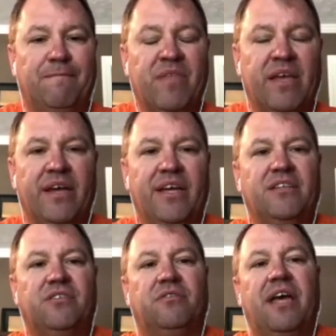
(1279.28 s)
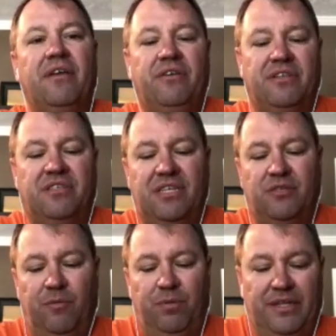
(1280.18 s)
Yeah. So now you can see as
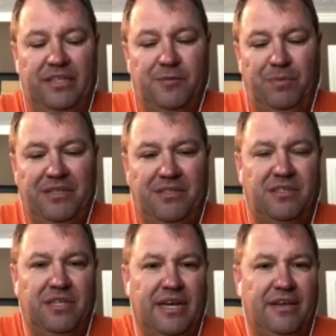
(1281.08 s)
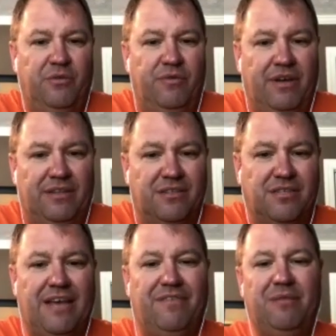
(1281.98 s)
we're putting these pieces together, we've got the
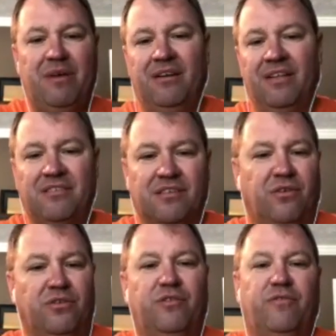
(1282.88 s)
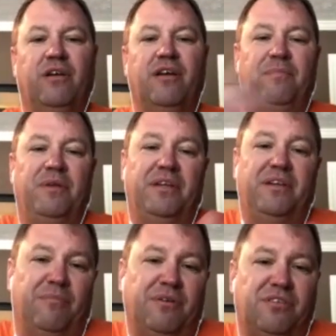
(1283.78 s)
safety manual. That's the culture of our company.
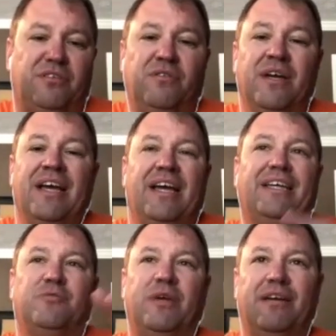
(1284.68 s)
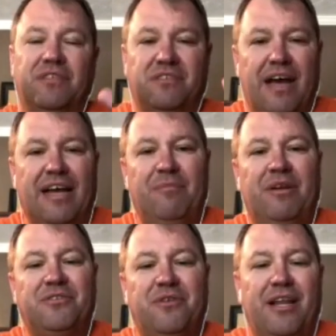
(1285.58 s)
Number two is we have this
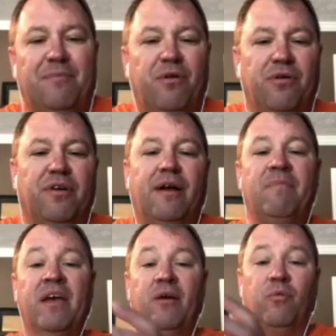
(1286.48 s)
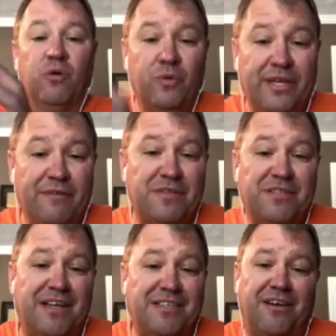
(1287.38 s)
documented training program. We're
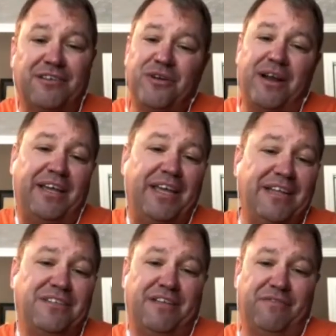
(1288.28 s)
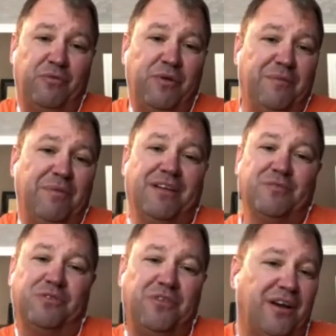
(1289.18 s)
reemphasizing our training each and every week because
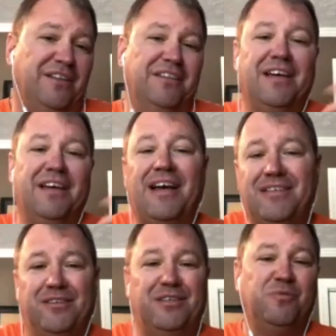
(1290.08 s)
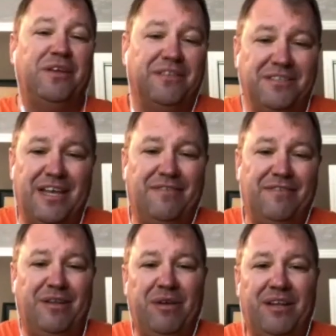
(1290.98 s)
we're talking to the guys on these weekly safety
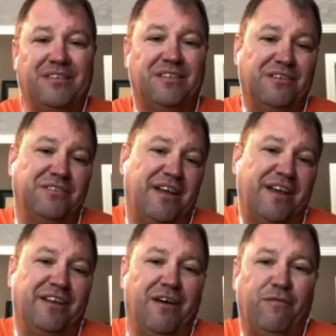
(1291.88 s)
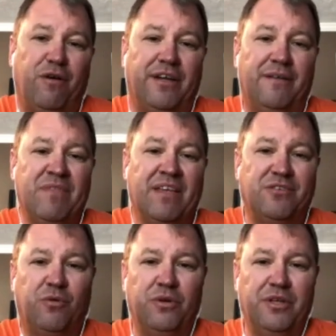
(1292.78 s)
meetings and they're signing off on it. So
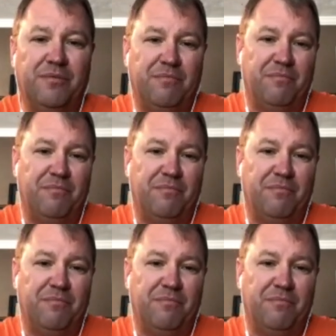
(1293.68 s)
we're really